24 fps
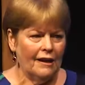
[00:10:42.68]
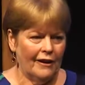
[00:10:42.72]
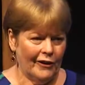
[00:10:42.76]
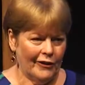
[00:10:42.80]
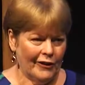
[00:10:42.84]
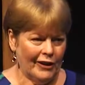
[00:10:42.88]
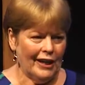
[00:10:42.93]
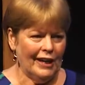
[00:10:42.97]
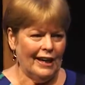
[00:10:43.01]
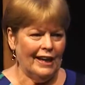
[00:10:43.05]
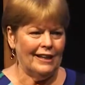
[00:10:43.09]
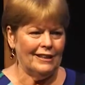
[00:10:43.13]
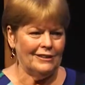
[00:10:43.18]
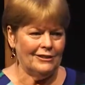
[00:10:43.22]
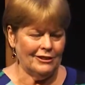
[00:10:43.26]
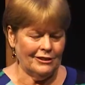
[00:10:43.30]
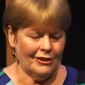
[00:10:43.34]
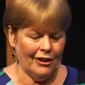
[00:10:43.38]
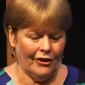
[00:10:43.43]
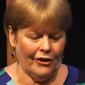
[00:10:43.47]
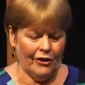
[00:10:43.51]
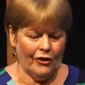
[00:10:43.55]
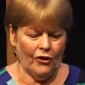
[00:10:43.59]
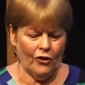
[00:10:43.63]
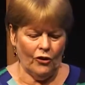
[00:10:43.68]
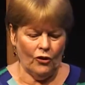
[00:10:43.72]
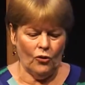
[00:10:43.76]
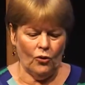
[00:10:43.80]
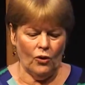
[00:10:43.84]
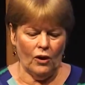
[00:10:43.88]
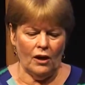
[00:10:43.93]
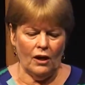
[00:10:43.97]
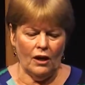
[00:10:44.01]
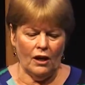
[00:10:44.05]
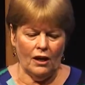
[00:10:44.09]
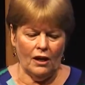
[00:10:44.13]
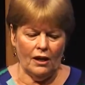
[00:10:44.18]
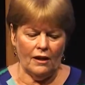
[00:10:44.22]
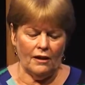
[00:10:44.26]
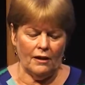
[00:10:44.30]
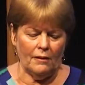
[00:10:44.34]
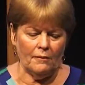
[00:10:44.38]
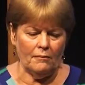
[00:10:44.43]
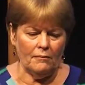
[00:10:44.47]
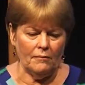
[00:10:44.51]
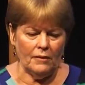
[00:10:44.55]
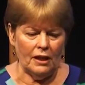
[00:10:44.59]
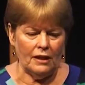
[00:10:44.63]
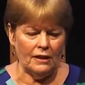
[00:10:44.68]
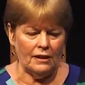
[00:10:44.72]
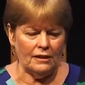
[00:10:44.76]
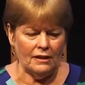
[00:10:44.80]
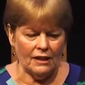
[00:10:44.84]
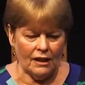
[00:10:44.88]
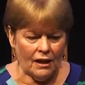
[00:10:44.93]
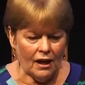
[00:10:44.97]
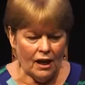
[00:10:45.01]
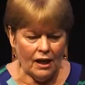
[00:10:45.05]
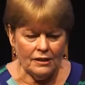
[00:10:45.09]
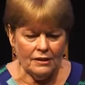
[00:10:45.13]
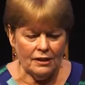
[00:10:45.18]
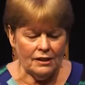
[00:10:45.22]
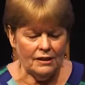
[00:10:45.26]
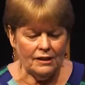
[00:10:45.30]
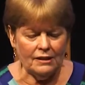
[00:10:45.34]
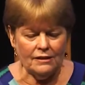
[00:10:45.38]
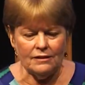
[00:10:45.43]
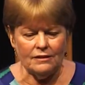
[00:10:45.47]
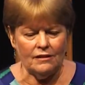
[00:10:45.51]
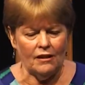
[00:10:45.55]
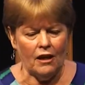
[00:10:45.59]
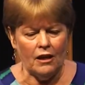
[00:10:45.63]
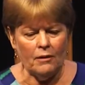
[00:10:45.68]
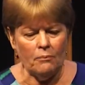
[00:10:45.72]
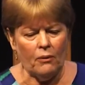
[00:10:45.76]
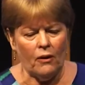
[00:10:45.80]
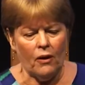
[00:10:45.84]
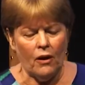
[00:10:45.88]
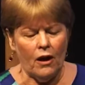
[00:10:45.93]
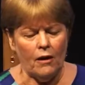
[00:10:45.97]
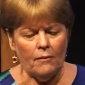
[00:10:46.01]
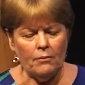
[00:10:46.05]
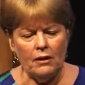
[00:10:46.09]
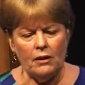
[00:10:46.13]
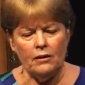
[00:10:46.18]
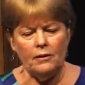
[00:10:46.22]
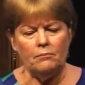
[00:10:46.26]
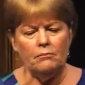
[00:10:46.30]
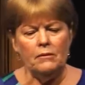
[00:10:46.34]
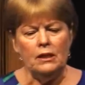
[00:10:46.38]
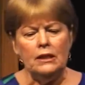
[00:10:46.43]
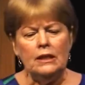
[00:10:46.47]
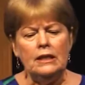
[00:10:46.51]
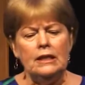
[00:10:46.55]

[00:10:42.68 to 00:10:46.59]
Okay, so and the content's not a problem,